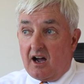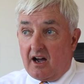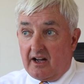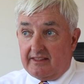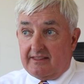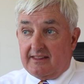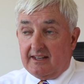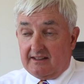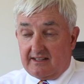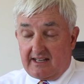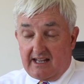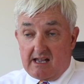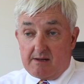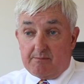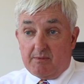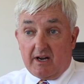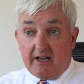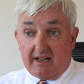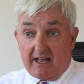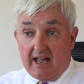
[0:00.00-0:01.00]
I think
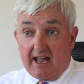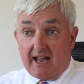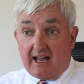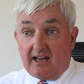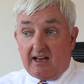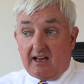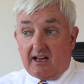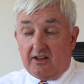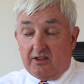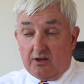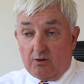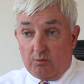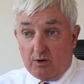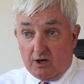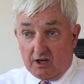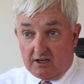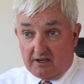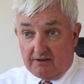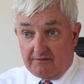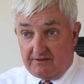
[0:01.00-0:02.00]
the MIA and the
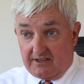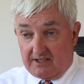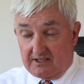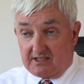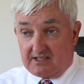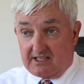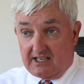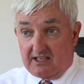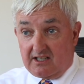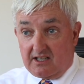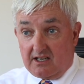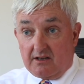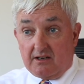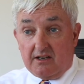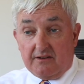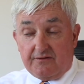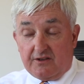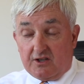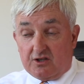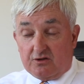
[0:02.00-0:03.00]
work of its
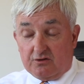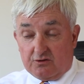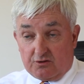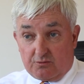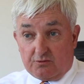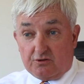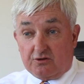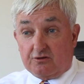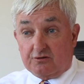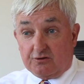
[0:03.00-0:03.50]
senior officials was